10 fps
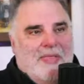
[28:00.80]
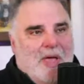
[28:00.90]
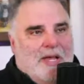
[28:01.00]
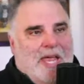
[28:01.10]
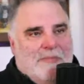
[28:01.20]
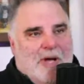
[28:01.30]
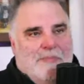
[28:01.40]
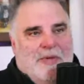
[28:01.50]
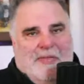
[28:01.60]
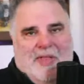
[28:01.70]
that came
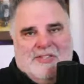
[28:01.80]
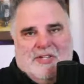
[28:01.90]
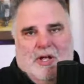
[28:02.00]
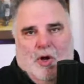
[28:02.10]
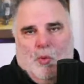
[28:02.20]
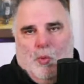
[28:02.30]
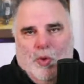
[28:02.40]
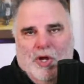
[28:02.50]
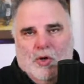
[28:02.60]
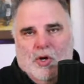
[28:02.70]
up, and that's a
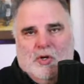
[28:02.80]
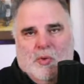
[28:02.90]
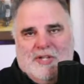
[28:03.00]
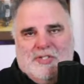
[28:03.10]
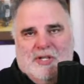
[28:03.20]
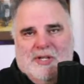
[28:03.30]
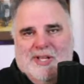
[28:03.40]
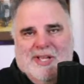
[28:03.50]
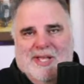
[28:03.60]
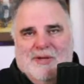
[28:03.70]
real good question,
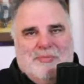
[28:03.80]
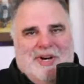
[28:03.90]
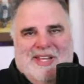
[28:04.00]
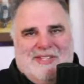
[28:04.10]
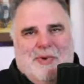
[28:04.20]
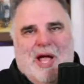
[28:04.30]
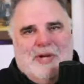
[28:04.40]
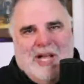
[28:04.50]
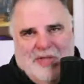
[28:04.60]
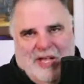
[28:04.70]
but it's
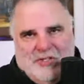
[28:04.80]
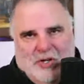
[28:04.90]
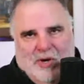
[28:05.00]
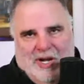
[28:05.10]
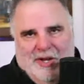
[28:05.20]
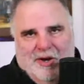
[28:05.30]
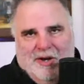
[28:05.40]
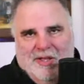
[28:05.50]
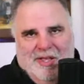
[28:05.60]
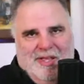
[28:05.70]
probably not the answer you want to
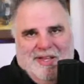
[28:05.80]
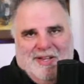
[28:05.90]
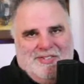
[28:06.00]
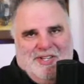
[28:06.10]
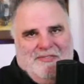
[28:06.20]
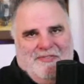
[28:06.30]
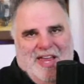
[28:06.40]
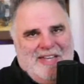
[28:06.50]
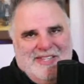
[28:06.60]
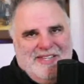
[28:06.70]
hear. Because if
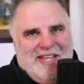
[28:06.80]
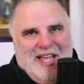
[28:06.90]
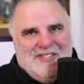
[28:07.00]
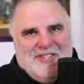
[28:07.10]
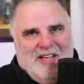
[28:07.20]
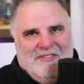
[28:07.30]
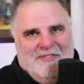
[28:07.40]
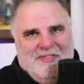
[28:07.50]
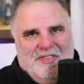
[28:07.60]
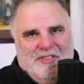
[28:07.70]
18 guys have
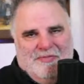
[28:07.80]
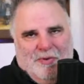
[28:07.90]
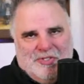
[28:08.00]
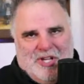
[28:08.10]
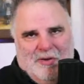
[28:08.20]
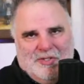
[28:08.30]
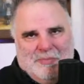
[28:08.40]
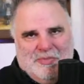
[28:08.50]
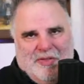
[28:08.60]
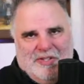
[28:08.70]
full
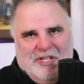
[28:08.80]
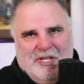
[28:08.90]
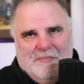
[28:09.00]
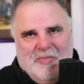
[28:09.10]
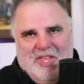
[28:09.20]
scholarships on the team,